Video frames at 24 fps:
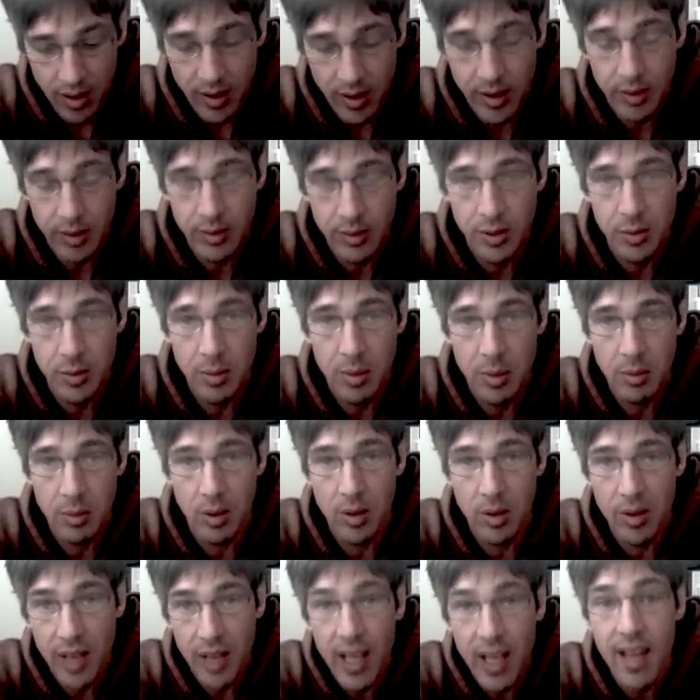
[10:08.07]
You have two people
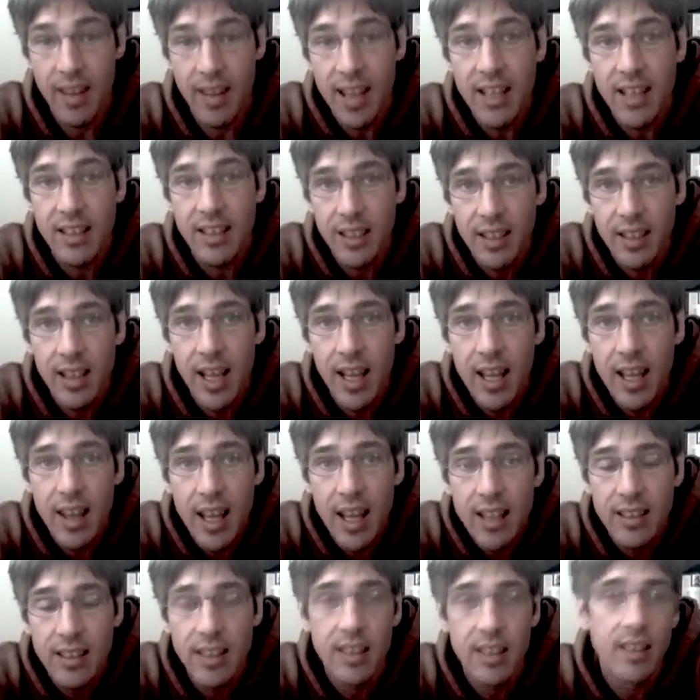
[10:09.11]
going, yeah, that's it, yeah,
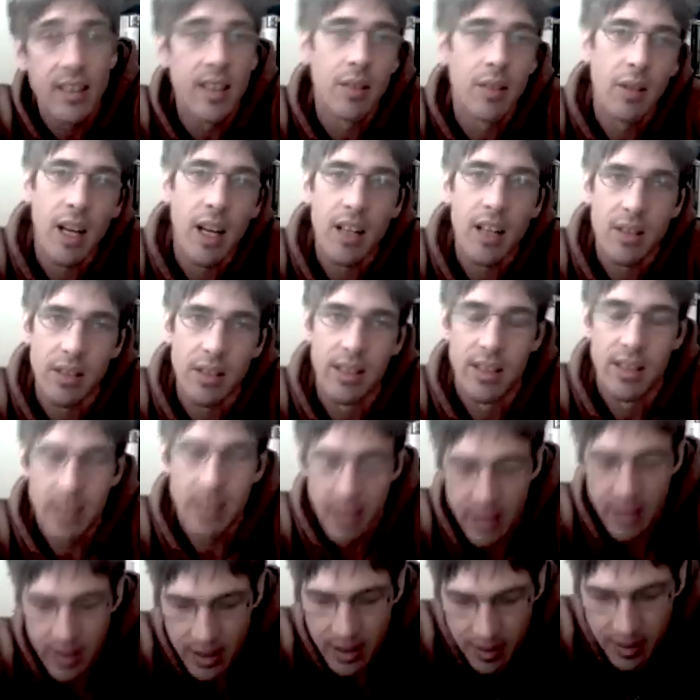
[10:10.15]
that's it. And they're actually
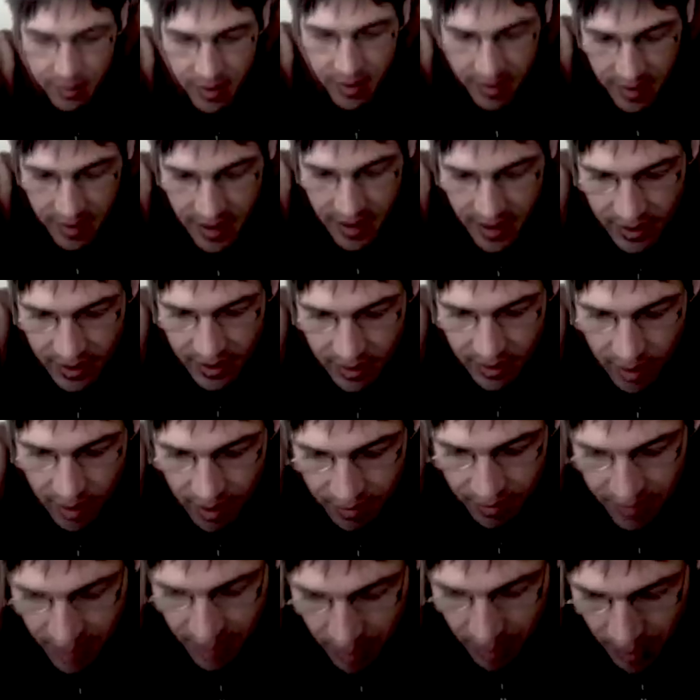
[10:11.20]
thinking different things
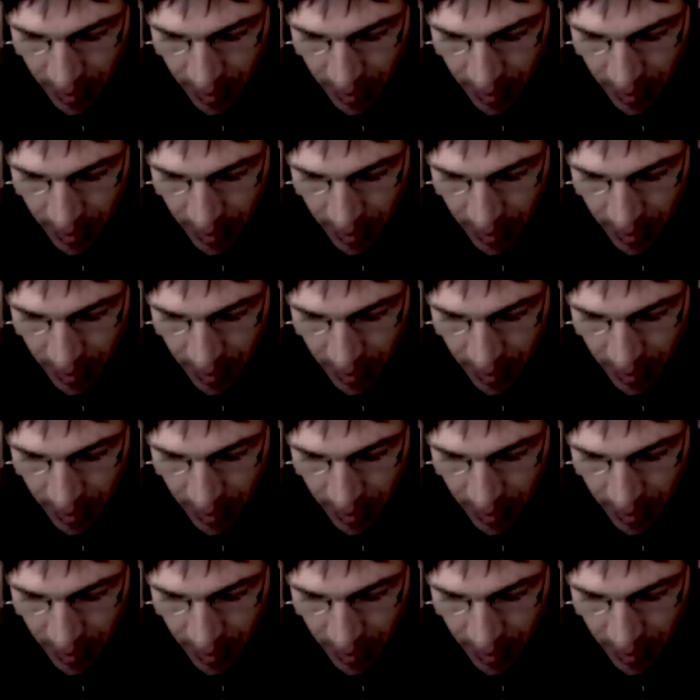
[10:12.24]
often.